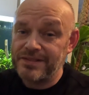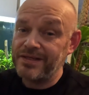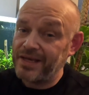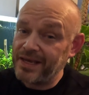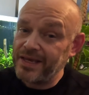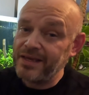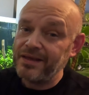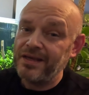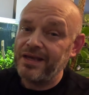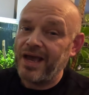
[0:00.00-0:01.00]
in here,
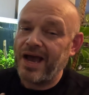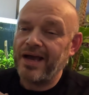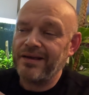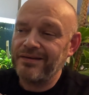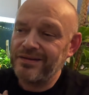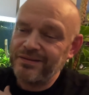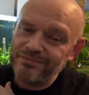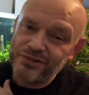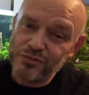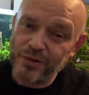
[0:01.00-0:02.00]
and
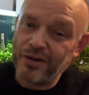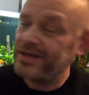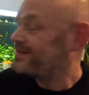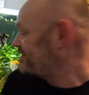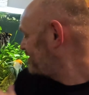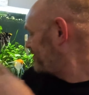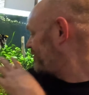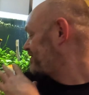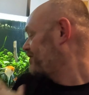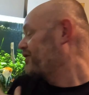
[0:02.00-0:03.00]
to be honest, there
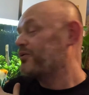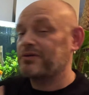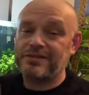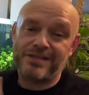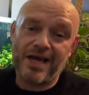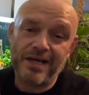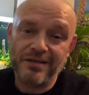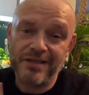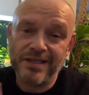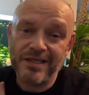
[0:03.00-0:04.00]
is a lotus tiger
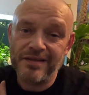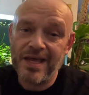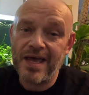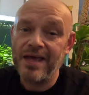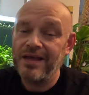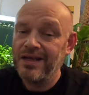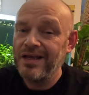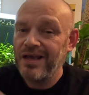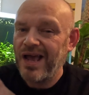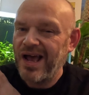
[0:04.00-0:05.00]
lily in there,
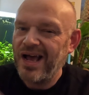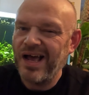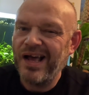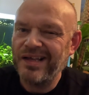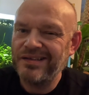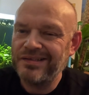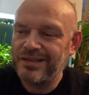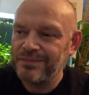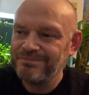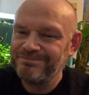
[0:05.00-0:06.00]

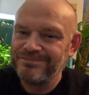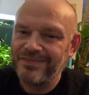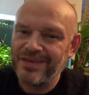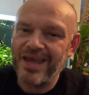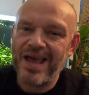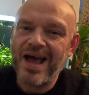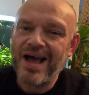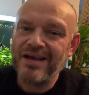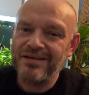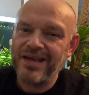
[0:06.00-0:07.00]
and they
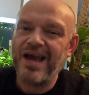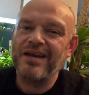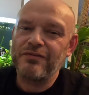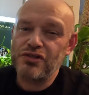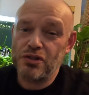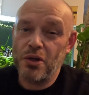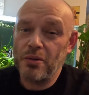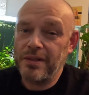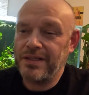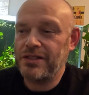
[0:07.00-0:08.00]
are kind of
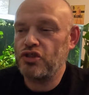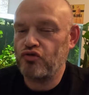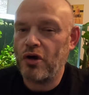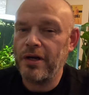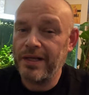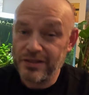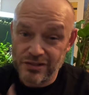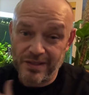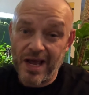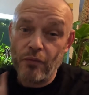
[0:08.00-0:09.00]
slowly destroying it,
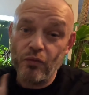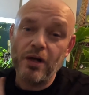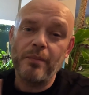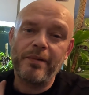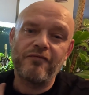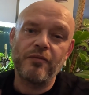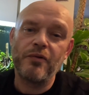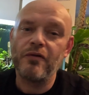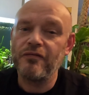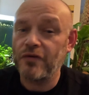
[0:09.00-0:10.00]
so that will be
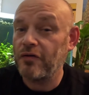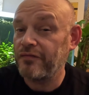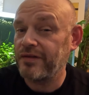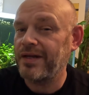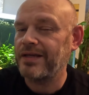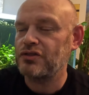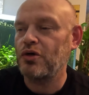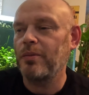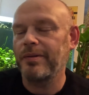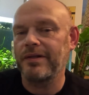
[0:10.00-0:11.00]
removed over the next
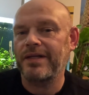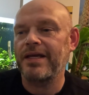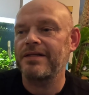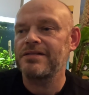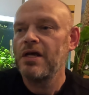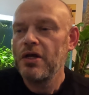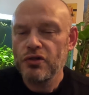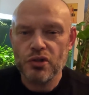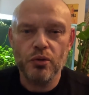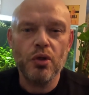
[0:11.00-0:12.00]
couple of days.
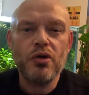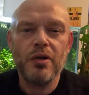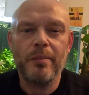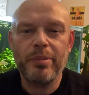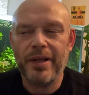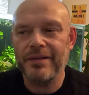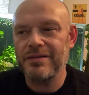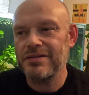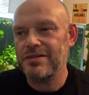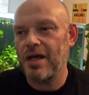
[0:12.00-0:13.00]
So look at
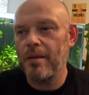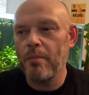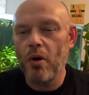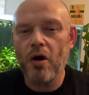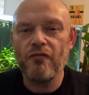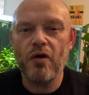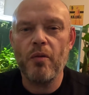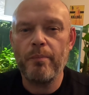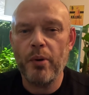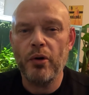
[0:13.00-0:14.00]
plants that are more
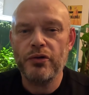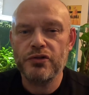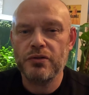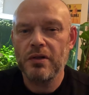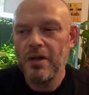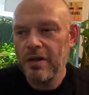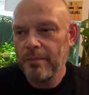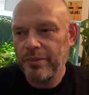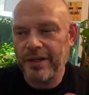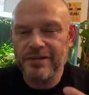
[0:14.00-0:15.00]
robust,
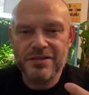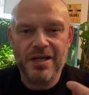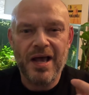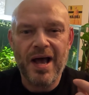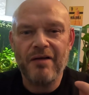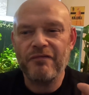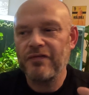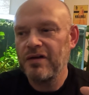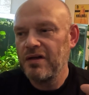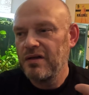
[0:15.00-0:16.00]
plants that have
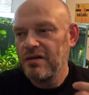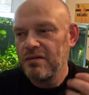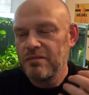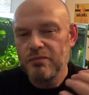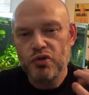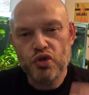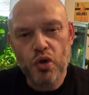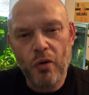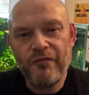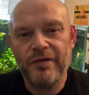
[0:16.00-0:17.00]

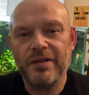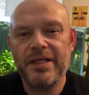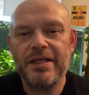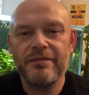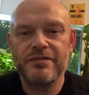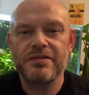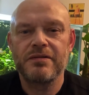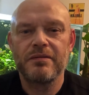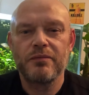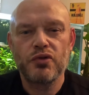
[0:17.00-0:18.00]
tougher leaves
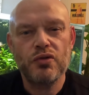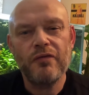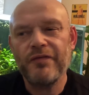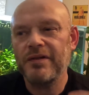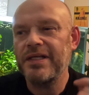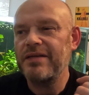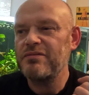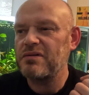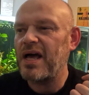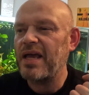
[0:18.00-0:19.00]

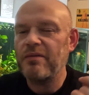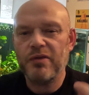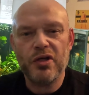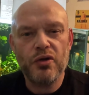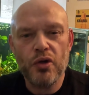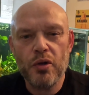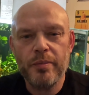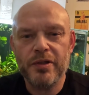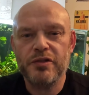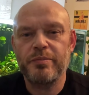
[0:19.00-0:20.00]
like the
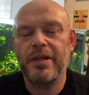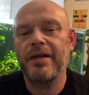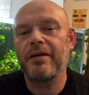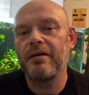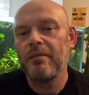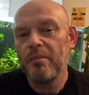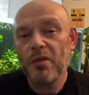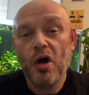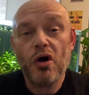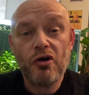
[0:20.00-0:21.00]
Anubias plant
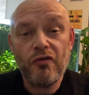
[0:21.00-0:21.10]
or